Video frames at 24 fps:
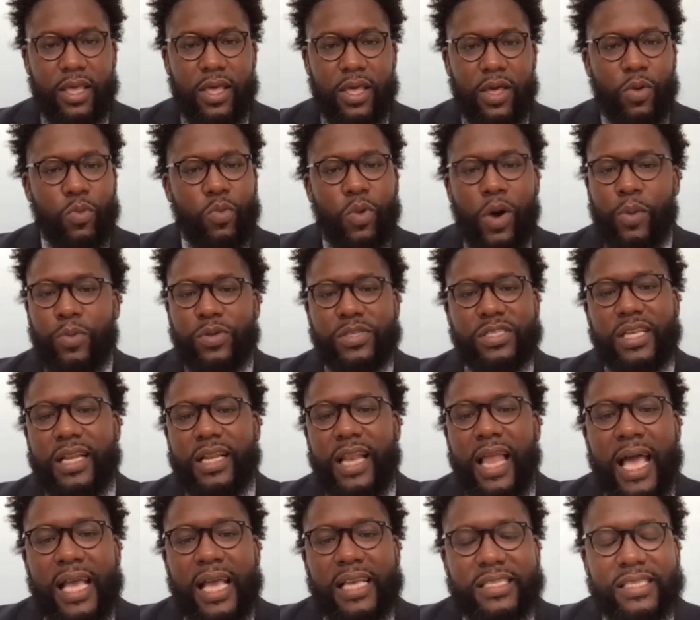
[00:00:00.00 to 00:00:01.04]
What was the
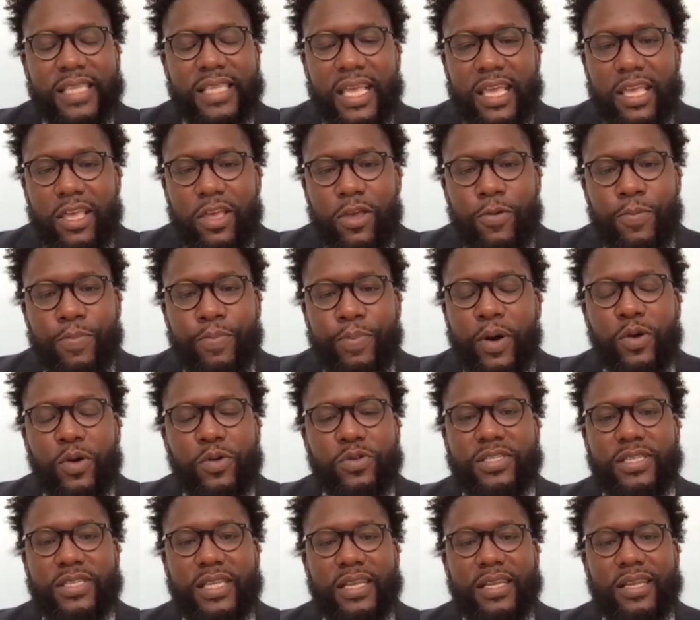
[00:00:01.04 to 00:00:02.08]
last thing you
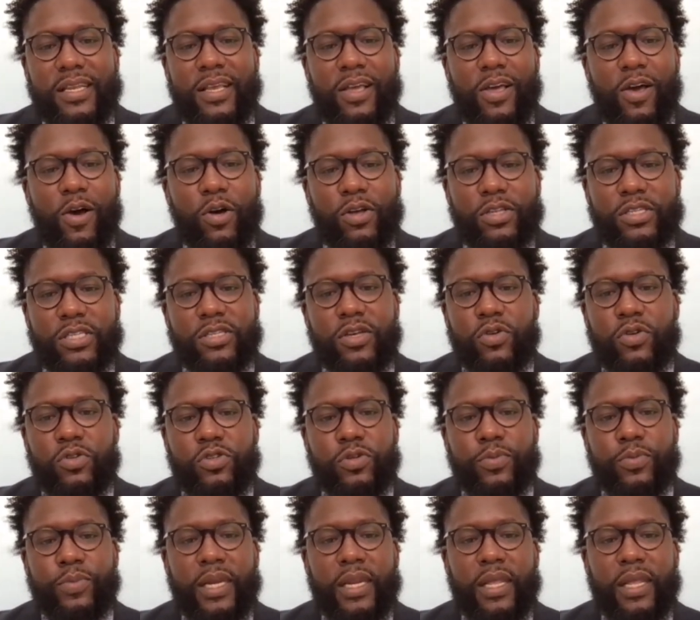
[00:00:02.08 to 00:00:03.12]
posted on
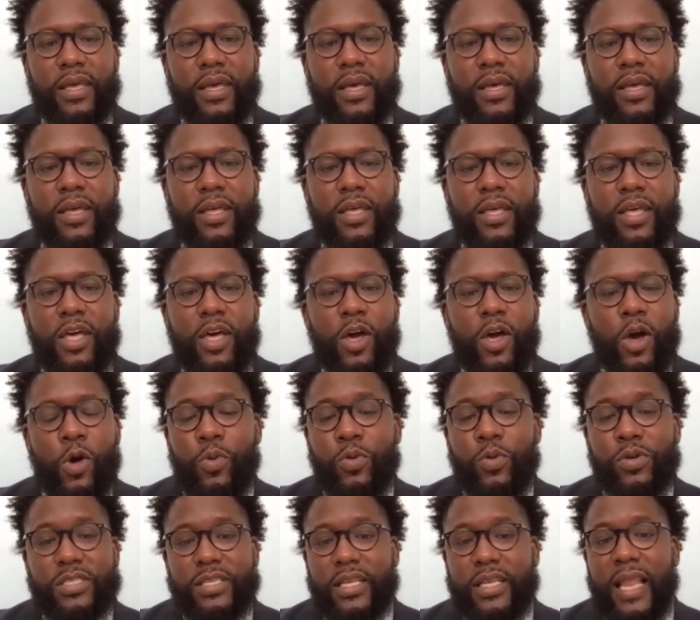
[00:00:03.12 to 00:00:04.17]
social media? Who
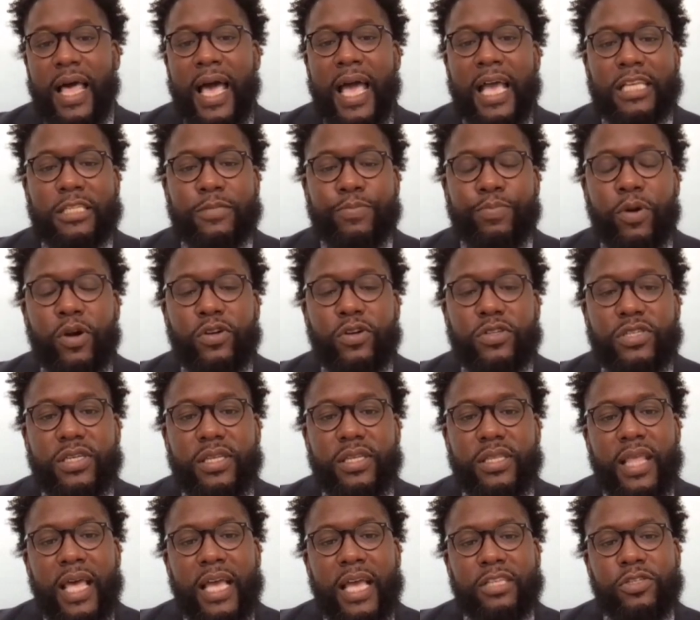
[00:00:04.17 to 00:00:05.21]
was the last
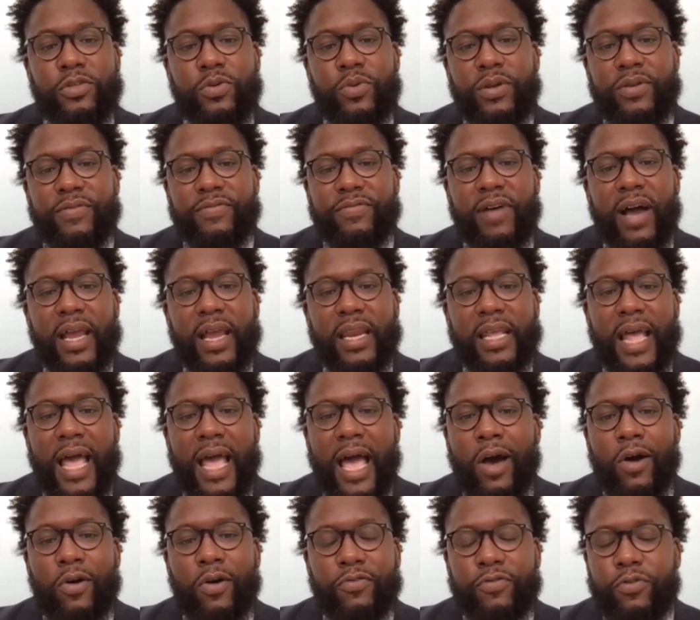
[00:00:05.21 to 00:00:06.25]
person that you invited
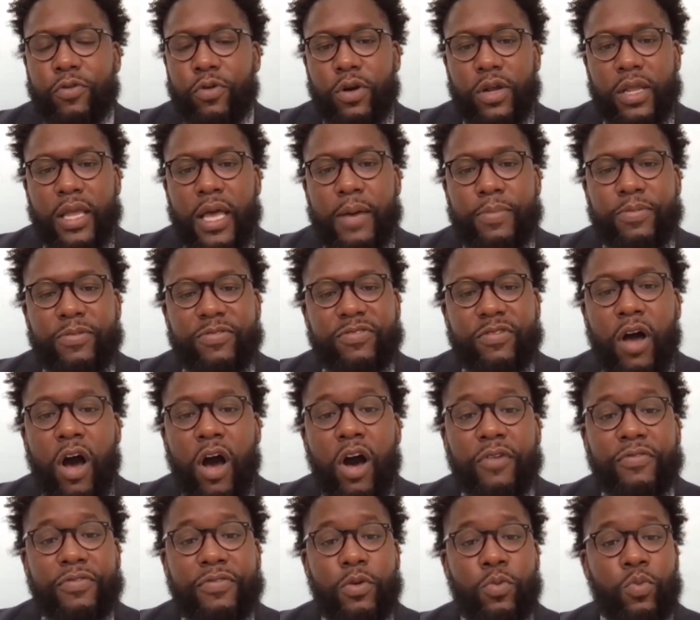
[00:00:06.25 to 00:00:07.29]
out for a cup of
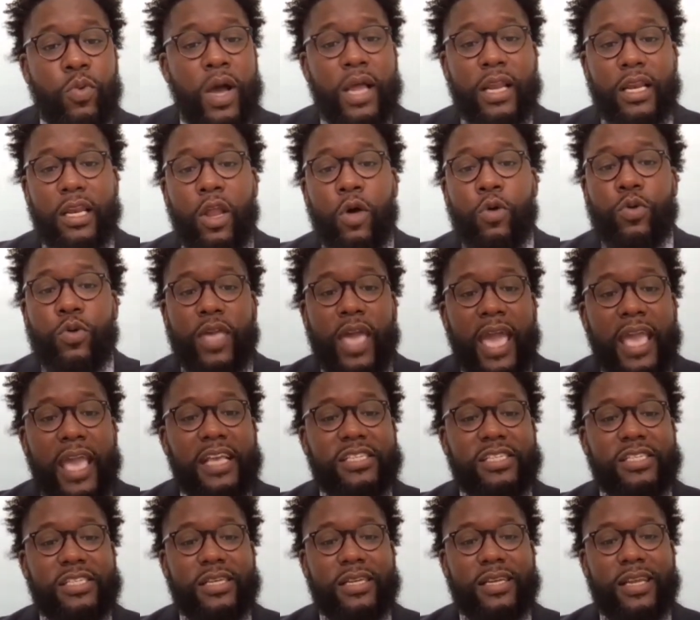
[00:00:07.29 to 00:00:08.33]
coffee? What
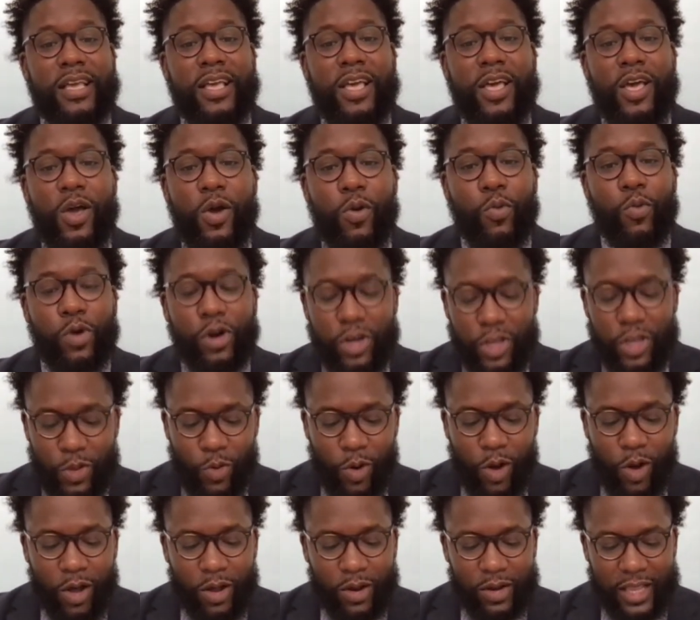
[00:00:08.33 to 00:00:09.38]
location were you
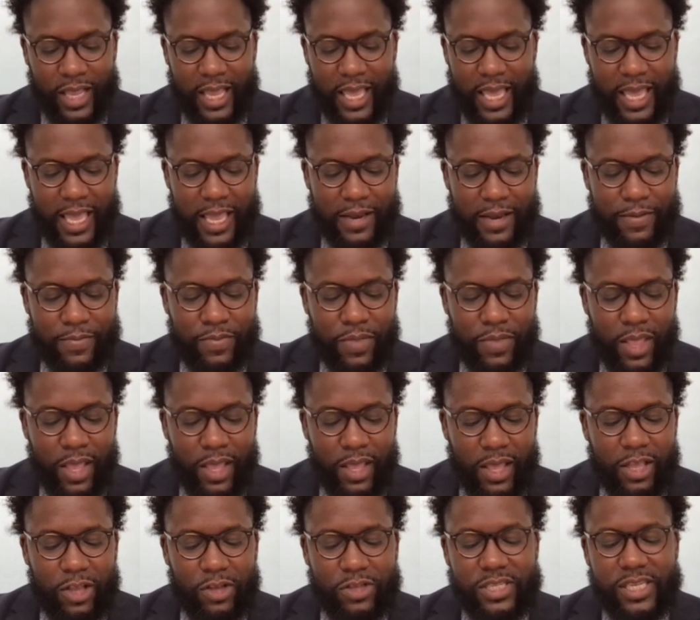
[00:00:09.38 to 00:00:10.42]
all in?
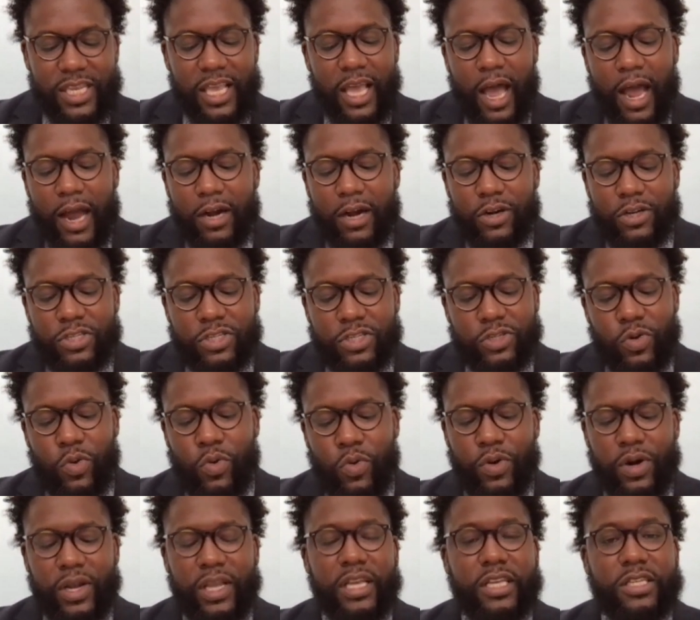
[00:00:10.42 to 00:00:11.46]
You see, our
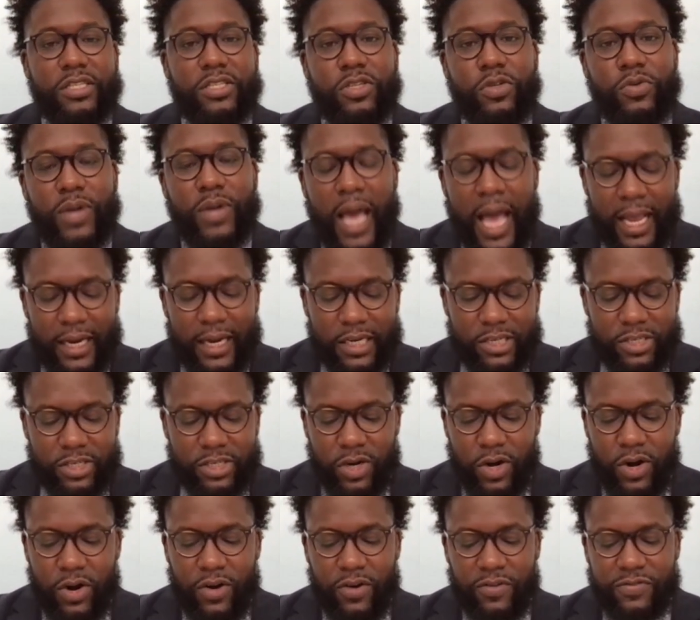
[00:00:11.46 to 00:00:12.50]
stories do not
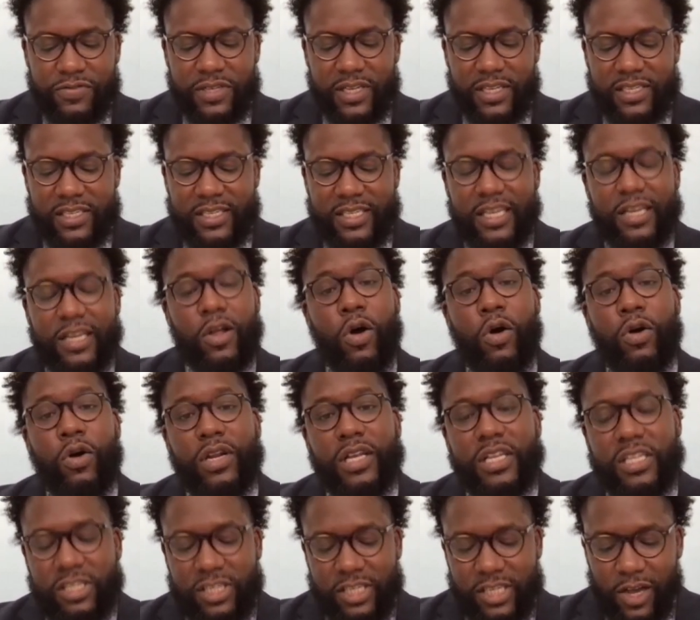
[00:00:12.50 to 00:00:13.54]
deserve to sit on a
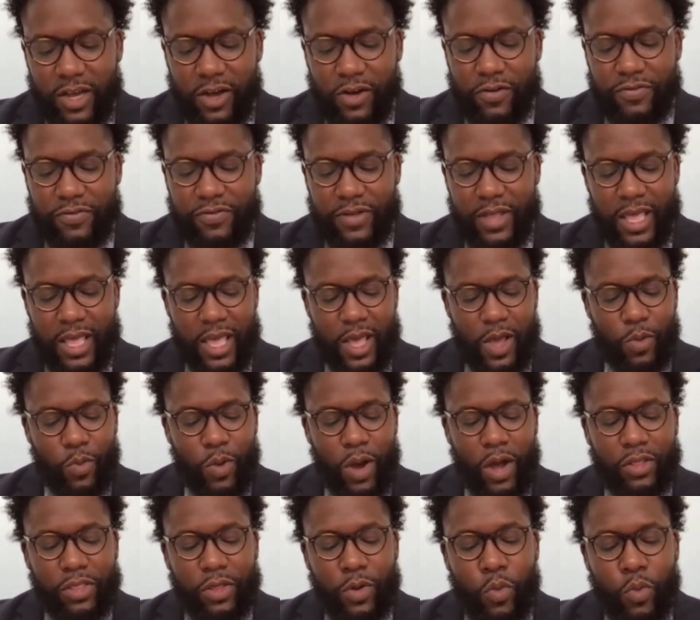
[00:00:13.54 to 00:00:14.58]
shelf
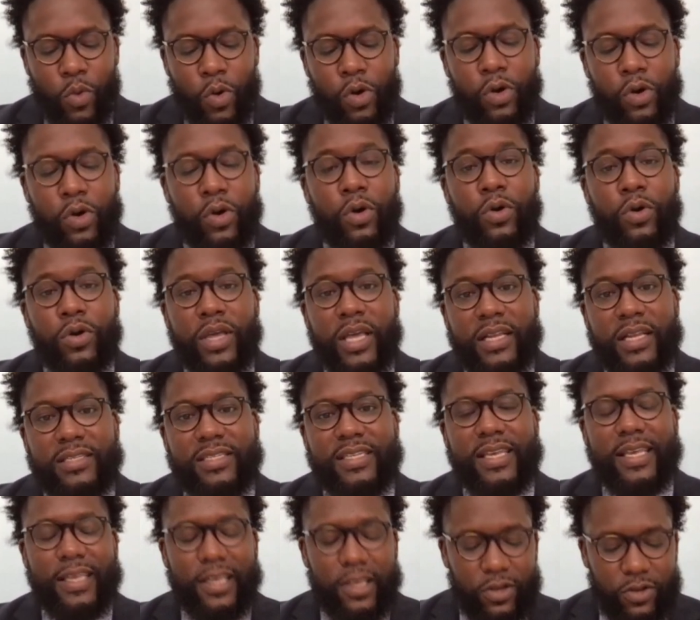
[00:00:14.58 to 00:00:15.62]
while the world
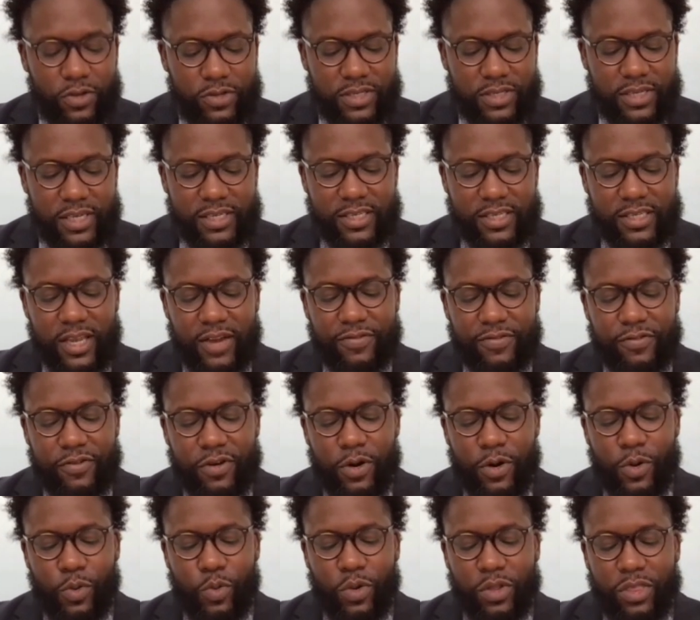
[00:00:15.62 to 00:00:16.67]
continues to
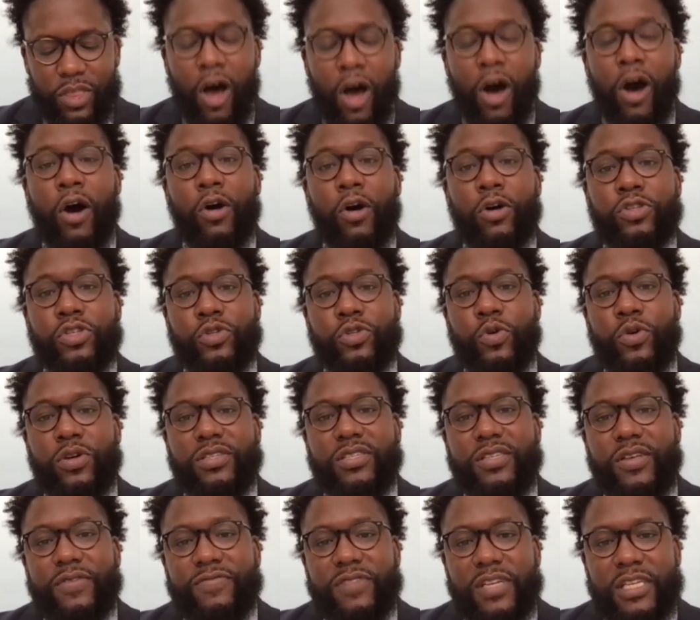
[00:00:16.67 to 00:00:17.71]
suffer with all
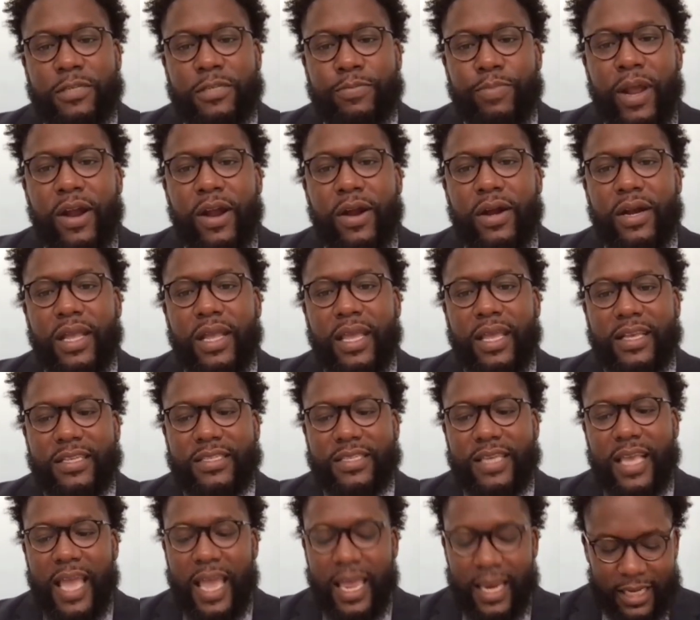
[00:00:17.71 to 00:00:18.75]
sorts of disparities
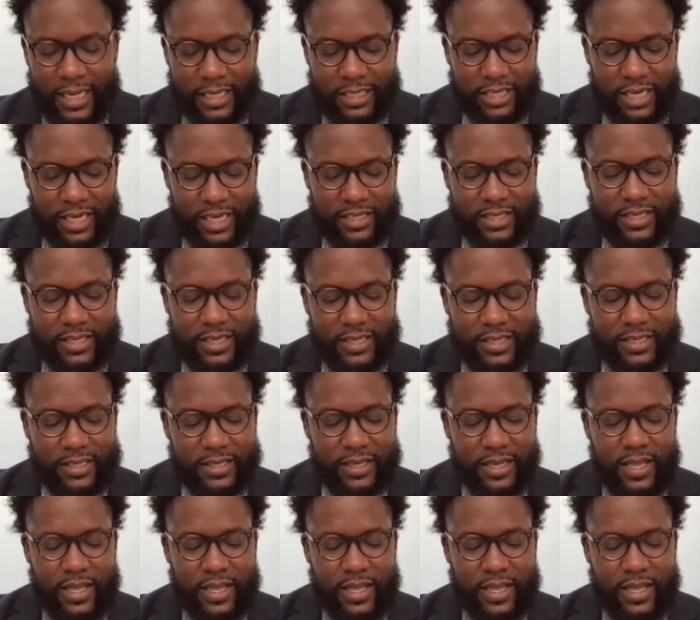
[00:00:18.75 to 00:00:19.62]
and injustice.